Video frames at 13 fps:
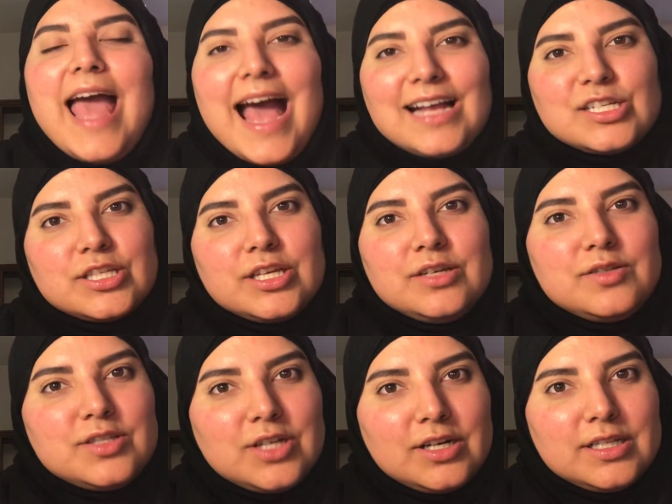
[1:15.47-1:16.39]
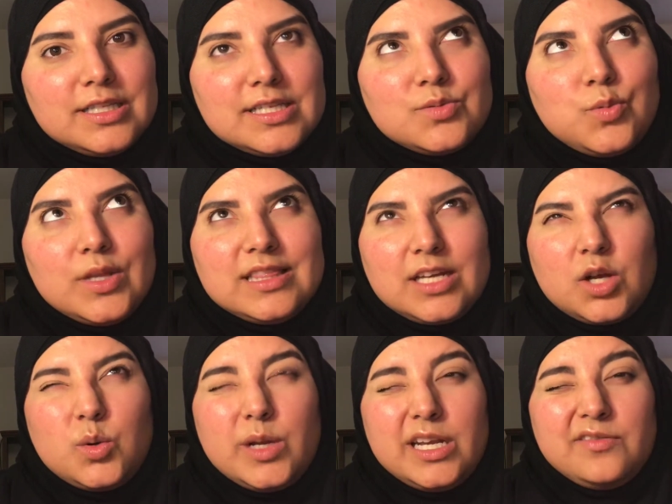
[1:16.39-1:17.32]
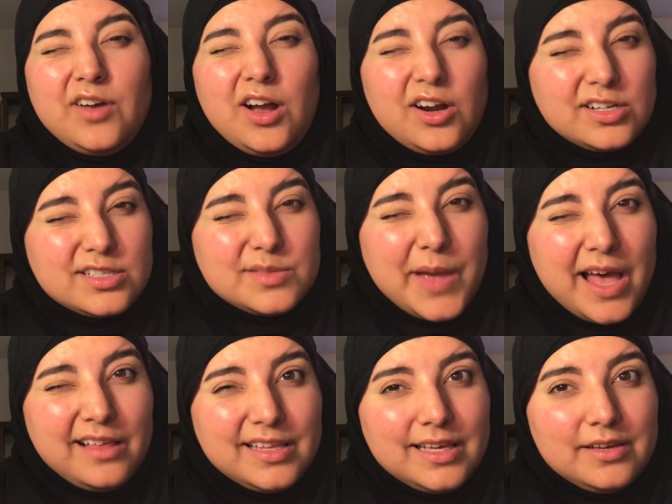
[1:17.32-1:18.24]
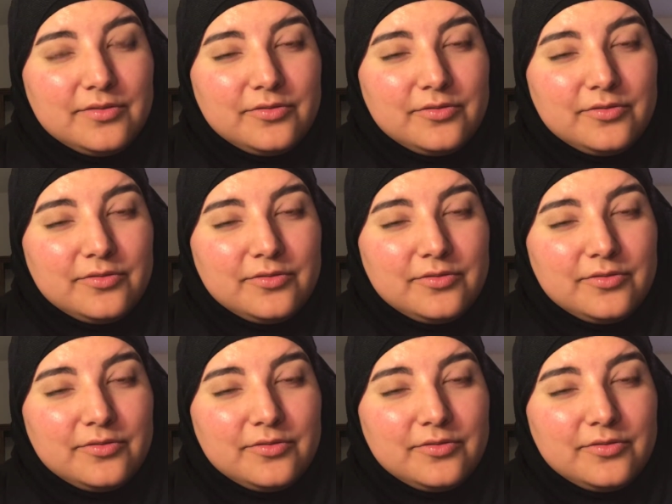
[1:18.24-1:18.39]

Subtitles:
Ashley who started this with the Queen of Hearts palette